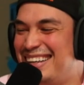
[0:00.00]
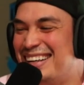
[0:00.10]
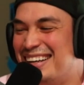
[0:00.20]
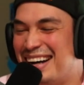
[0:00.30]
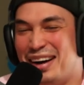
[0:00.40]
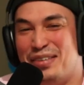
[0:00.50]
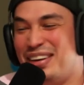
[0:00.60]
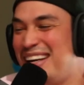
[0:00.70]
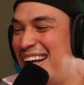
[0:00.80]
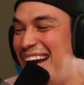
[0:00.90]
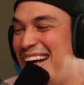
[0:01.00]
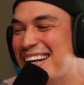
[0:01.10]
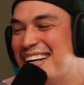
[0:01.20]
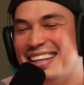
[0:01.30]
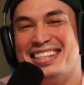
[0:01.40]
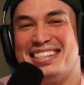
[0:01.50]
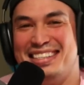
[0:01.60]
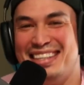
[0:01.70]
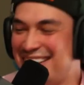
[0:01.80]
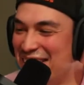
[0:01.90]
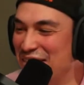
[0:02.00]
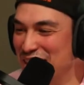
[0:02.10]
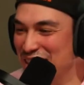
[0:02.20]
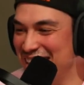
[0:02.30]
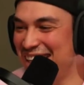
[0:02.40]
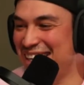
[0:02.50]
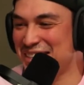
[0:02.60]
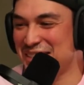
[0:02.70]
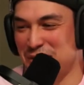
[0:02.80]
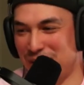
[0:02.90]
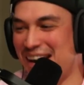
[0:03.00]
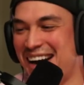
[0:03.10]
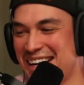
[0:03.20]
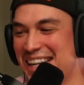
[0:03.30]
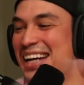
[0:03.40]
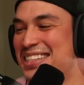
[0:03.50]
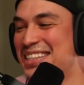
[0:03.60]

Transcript: I mean, hey, listen, Tika, if you see this, we're not against it,